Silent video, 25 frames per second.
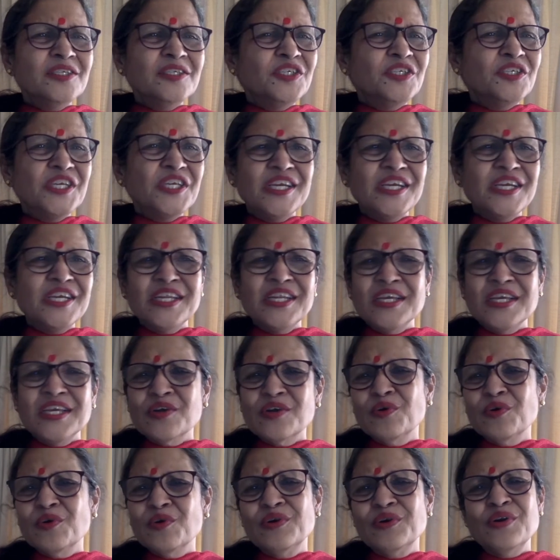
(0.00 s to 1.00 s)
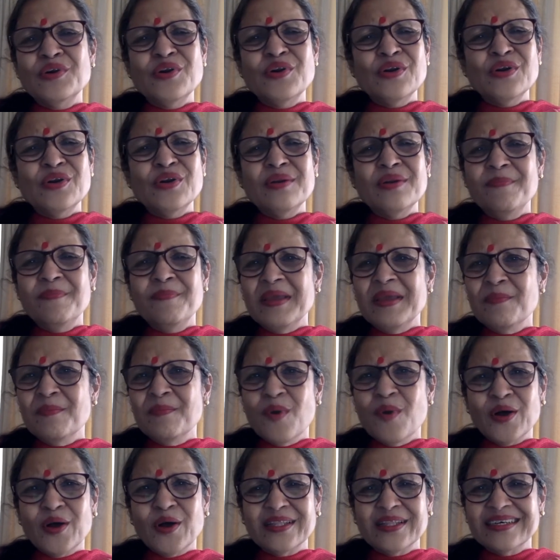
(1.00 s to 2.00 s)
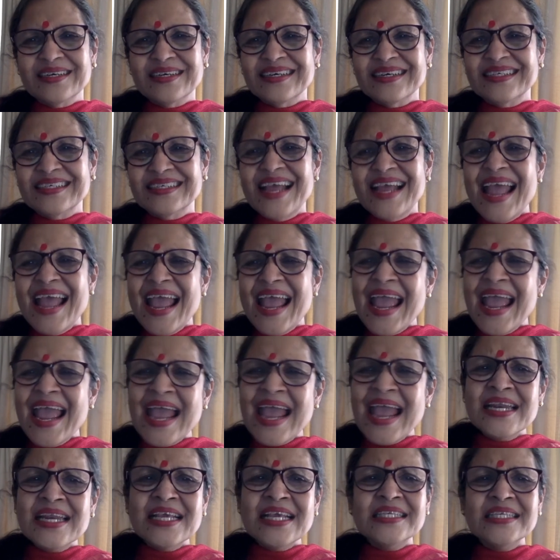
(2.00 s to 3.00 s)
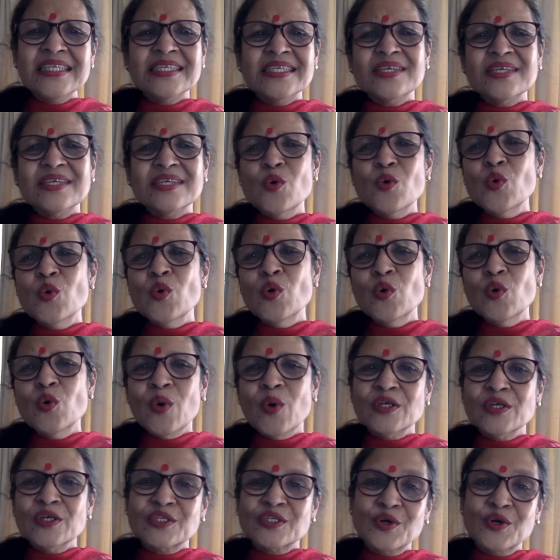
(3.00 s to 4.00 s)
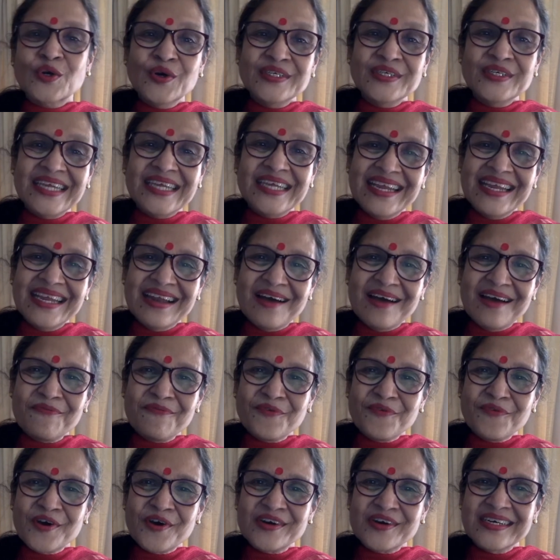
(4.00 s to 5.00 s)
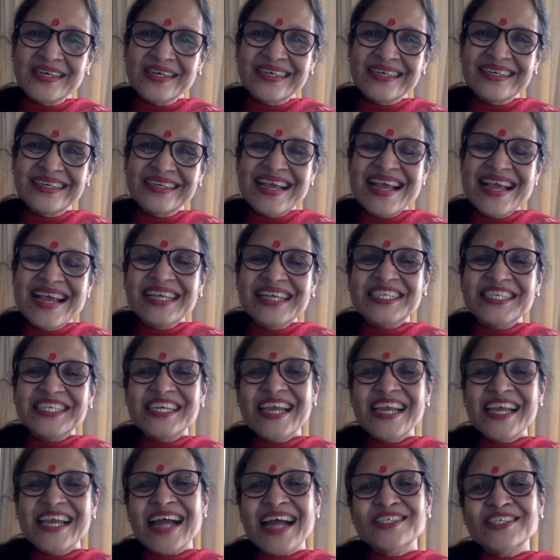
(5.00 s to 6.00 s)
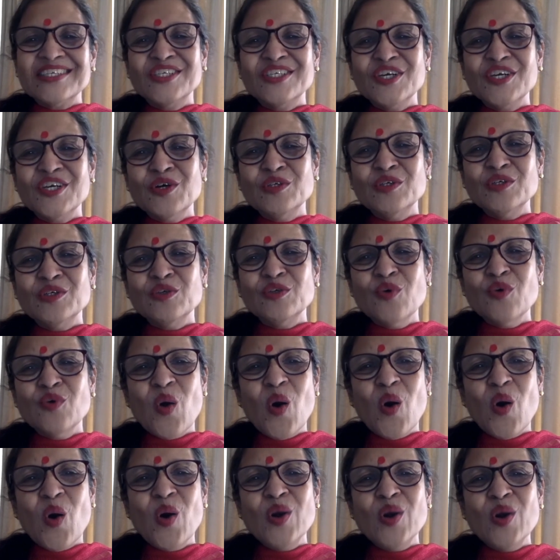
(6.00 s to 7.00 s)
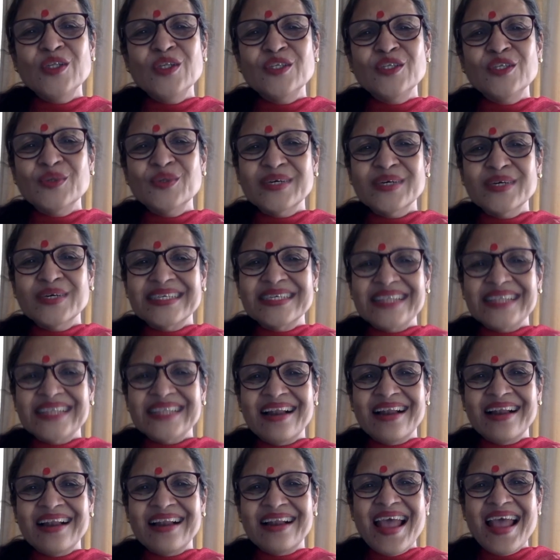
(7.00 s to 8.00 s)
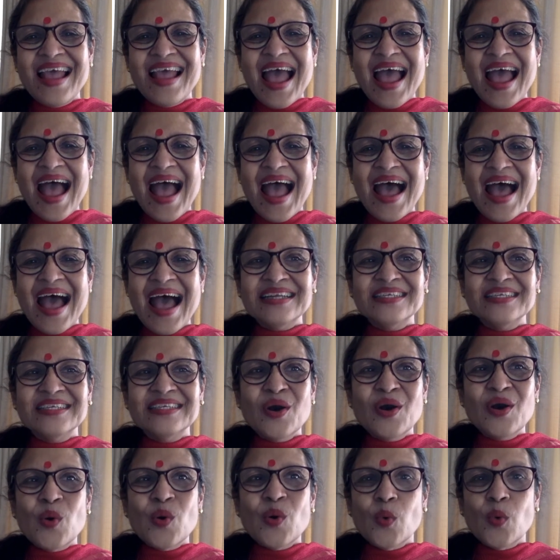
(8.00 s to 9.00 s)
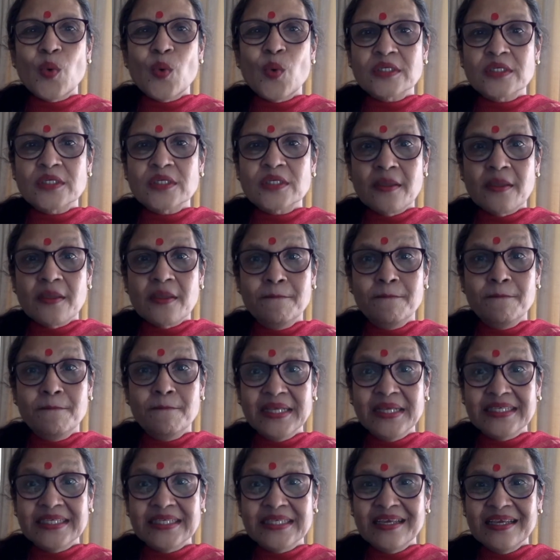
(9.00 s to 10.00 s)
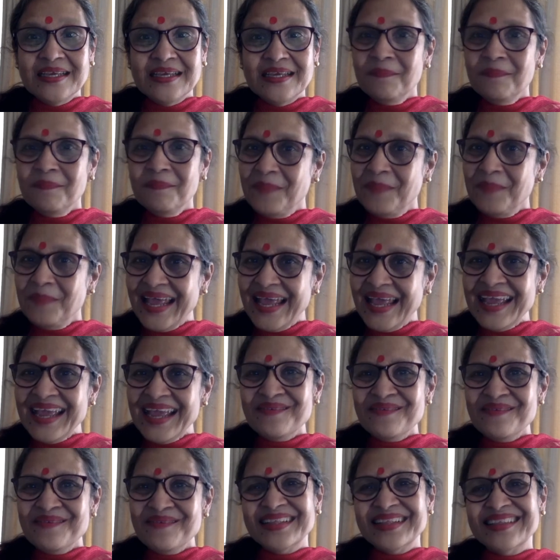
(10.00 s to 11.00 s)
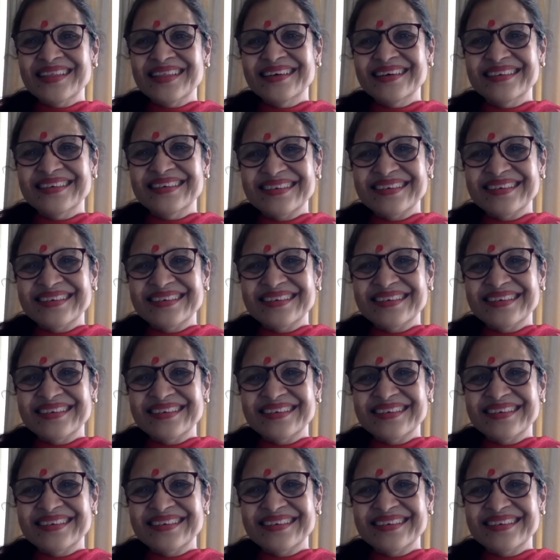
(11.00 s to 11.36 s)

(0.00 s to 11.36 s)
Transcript: Cheemi couldn't be bothered. Any school was good enough for her. She had Chhotu all to herself and was busy playing with her.